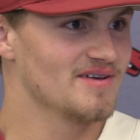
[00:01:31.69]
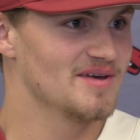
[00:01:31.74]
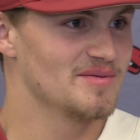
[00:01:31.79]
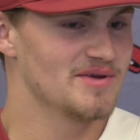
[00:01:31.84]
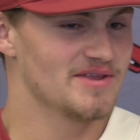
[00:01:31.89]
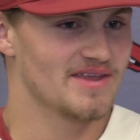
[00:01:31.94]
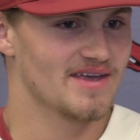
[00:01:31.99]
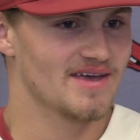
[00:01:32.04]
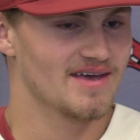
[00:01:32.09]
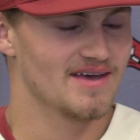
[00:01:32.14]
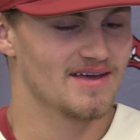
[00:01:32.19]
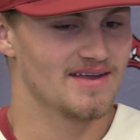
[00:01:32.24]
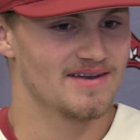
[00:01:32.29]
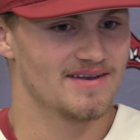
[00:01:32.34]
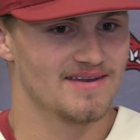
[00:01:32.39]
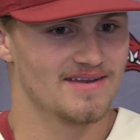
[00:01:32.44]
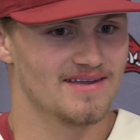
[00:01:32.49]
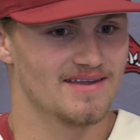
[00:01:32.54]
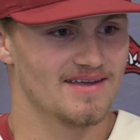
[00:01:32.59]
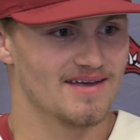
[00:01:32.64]
hit me in the head.
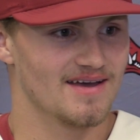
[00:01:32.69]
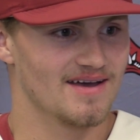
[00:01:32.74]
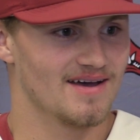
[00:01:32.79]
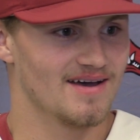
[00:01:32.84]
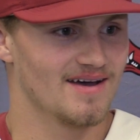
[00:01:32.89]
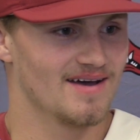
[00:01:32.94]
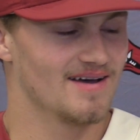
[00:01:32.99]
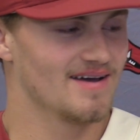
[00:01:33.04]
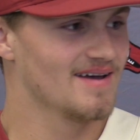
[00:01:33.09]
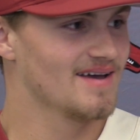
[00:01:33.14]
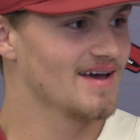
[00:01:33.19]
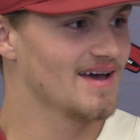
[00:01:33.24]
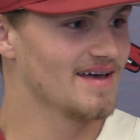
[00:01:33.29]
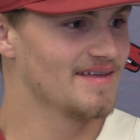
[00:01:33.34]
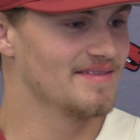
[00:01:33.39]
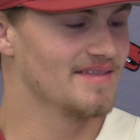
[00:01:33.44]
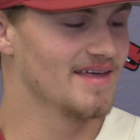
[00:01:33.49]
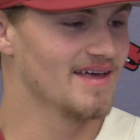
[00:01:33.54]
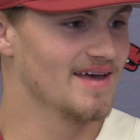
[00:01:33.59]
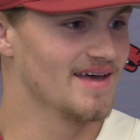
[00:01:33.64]

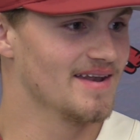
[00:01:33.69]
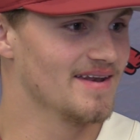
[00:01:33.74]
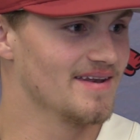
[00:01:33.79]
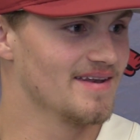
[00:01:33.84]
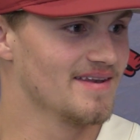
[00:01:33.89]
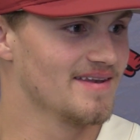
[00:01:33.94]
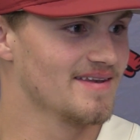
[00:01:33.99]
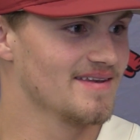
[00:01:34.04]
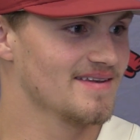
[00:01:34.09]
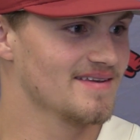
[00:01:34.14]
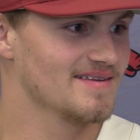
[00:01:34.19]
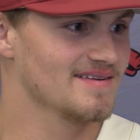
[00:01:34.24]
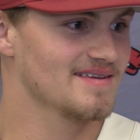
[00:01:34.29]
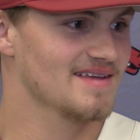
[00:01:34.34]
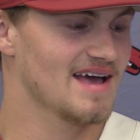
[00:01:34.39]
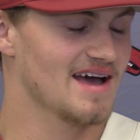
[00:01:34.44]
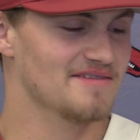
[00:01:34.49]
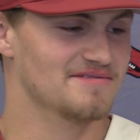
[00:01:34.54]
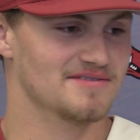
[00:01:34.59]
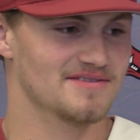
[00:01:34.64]
And then
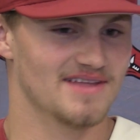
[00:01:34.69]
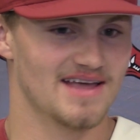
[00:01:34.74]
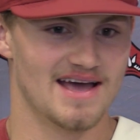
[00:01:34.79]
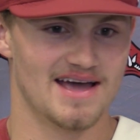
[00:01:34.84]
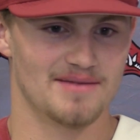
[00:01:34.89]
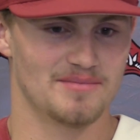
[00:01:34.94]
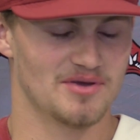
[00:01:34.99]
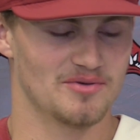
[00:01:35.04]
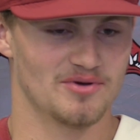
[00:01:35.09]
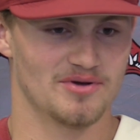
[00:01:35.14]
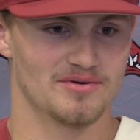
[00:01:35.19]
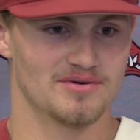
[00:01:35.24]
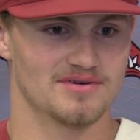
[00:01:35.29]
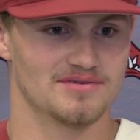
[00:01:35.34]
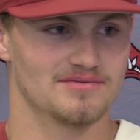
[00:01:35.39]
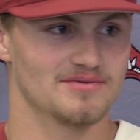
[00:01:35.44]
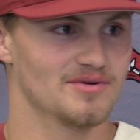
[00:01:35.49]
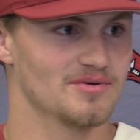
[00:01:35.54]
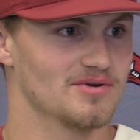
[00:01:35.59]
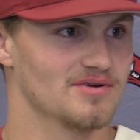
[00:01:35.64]
after that, I mean, we
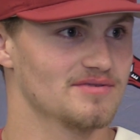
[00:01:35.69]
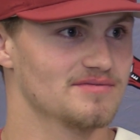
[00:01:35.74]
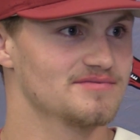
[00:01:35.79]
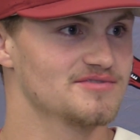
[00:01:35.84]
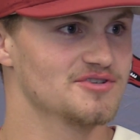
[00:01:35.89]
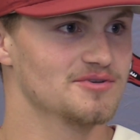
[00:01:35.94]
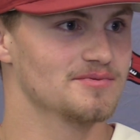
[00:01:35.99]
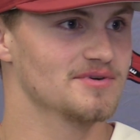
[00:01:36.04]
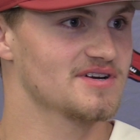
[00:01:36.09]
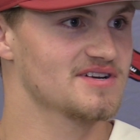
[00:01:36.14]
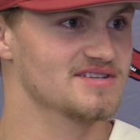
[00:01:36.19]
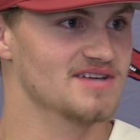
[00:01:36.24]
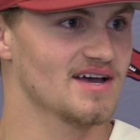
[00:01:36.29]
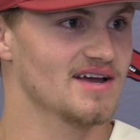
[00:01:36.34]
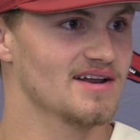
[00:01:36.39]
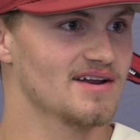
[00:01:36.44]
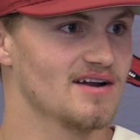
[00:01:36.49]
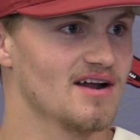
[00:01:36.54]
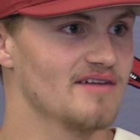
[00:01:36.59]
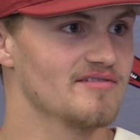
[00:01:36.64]
were super
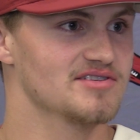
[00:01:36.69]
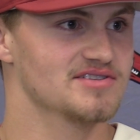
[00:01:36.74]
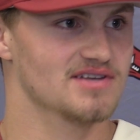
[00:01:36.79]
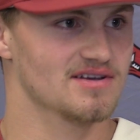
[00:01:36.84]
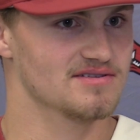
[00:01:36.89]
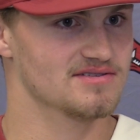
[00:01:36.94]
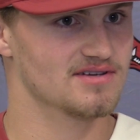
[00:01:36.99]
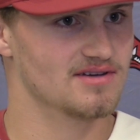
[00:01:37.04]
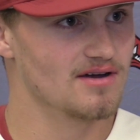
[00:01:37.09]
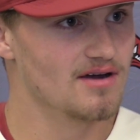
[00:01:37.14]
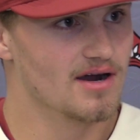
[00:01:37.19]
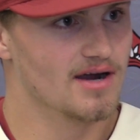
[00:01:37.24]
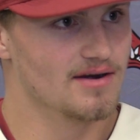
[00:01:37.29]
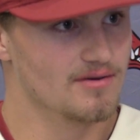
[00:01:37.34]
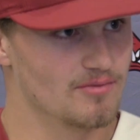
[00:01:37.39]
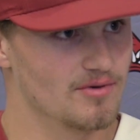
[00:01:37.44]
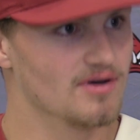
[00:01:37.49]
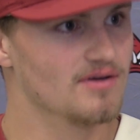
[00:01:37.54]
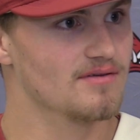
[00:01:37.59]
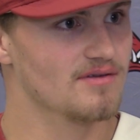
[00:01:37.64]
excited, and obviously I was like, all
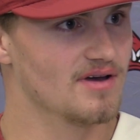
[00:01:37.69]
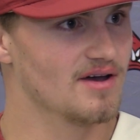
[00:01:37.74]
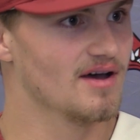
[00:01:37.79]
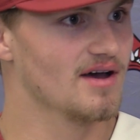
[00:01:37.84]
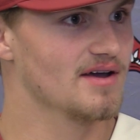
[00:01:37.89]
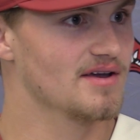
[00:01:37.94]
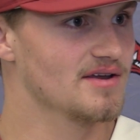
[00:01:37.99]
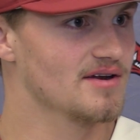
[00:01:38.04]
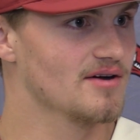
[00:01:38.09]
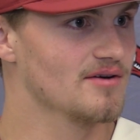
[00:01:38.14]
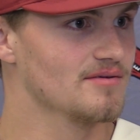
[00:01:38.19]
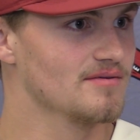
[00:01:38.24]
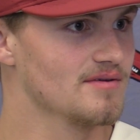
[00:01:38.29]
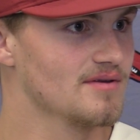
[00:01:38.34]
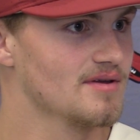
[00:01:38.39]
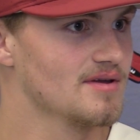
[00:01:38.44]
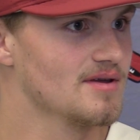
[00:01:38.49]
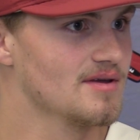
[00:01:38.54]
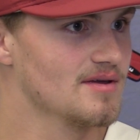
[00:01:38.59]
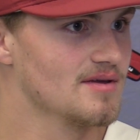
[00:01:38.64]
right, well, you know,
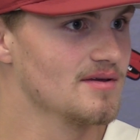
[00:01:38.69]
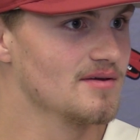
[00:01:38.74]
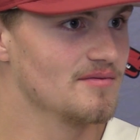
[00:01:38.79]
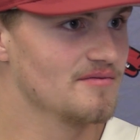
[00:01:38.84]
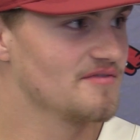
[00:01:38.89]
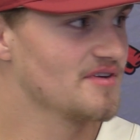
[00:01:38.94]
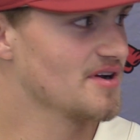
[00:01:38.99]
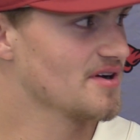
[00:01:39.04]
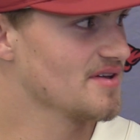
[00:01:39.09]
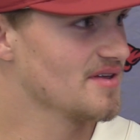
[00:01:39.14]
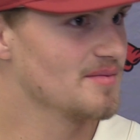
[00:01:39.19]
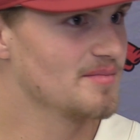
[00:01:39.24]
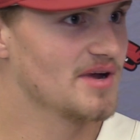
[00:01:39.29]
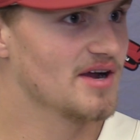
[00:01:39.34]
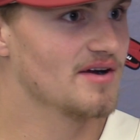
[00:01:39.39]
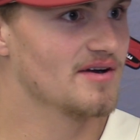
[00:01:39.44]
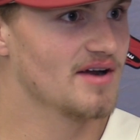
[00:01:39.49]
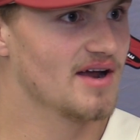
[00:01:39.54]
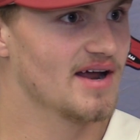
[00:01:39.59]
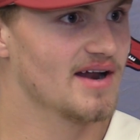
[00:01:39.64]
figure that
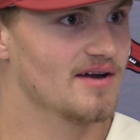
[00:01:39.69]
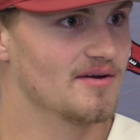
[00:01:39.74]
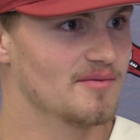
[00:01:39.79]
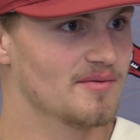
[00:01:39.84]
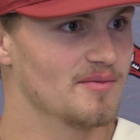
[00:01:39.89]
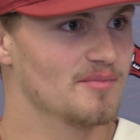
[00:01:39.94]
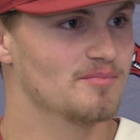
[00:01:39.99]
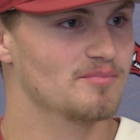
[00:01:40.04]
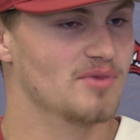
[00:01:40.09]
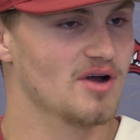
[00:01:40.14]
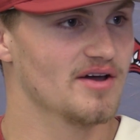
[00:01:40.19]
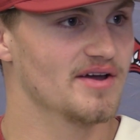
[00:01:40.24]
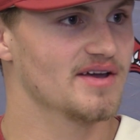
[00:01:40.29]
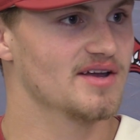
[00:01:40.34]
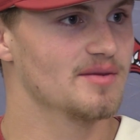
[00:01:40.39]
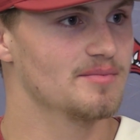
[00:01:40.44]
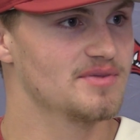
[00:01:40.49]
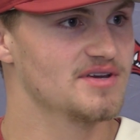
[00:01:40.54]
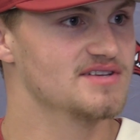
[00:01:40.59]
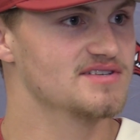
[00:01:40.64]
Bear and I are probably
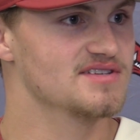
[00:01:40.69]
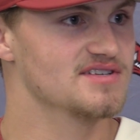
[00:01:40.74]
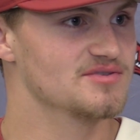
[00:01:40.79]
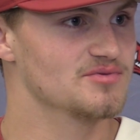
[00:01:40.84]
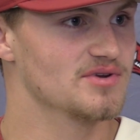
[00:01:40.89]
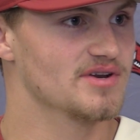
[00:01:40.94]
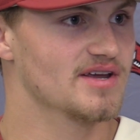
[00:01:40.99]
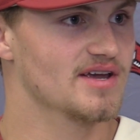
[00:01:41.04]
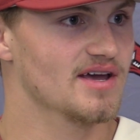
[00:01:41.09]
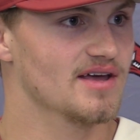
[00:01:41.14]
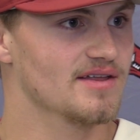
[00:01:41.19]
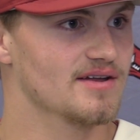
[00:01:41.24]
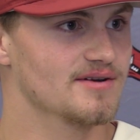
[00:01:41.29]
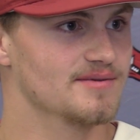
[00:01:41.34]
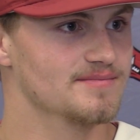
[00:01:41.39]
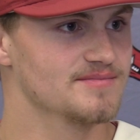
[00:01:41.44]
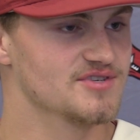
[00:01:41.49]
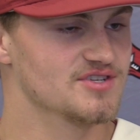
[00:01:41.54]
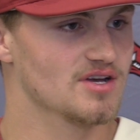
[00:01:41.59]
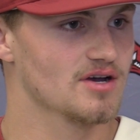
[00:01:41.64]
going to piece this one together.
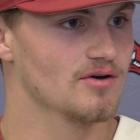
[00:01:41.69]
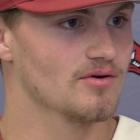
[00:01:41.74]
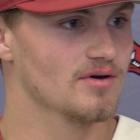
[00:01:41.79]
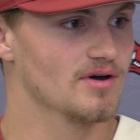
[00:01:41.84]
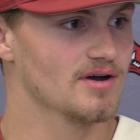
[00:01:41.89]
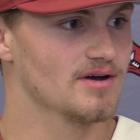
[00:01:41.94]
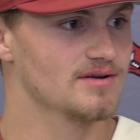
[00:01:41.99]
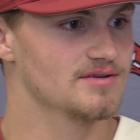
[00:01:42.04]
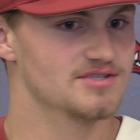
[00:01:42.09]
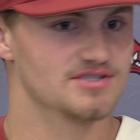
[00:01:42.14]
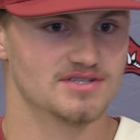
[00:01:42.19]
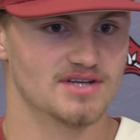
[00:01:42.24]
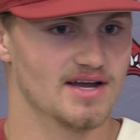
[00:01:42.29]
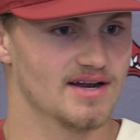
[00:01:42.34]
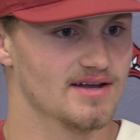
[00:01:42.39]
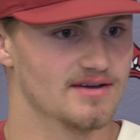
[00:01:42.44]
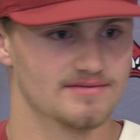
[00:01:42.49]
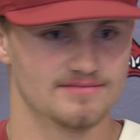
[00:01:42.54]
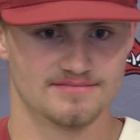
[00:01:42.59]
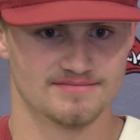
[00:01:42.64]
So just
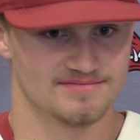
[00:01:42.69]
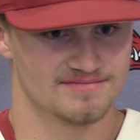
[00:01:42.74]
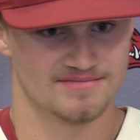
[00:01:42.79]
kind of